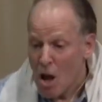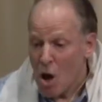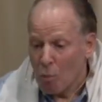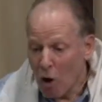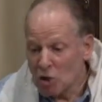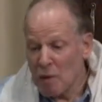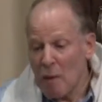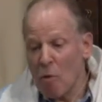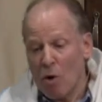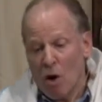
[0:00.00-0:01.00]
Most
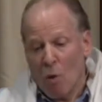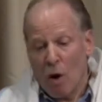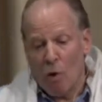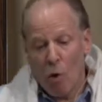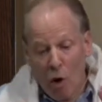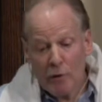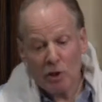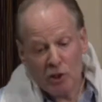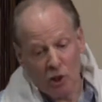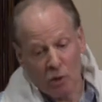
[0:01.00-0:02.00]
people who heard
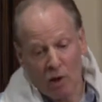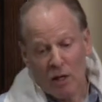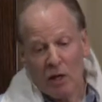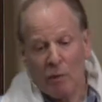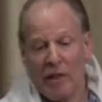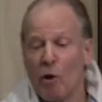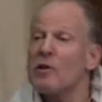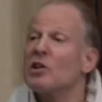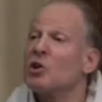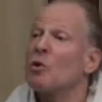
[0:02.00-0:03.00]
Yeshua, when they heard
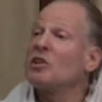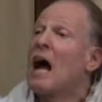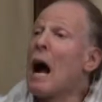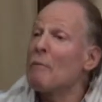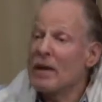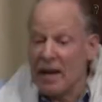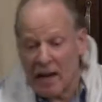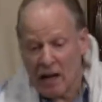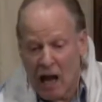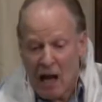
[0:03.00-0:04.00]
Yeshua say, I'm the
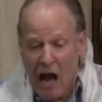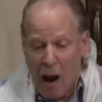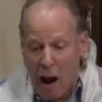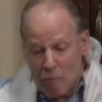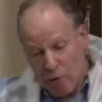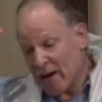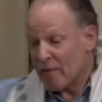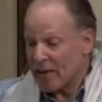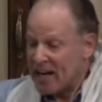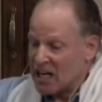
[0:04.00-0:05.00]
king, uh, I'm bringing
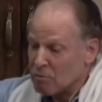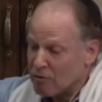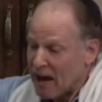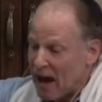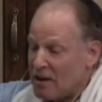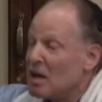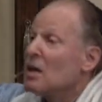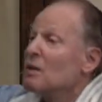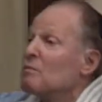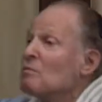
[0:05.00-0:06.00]
the kingdom of God,
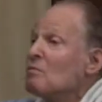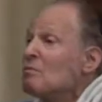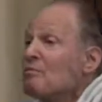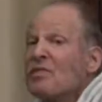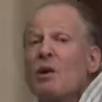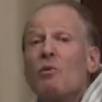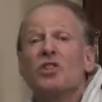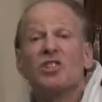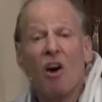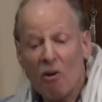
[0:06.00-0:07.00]
they were
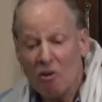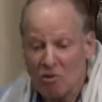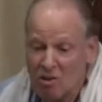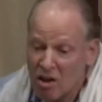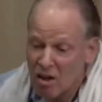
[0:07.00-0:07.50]
startled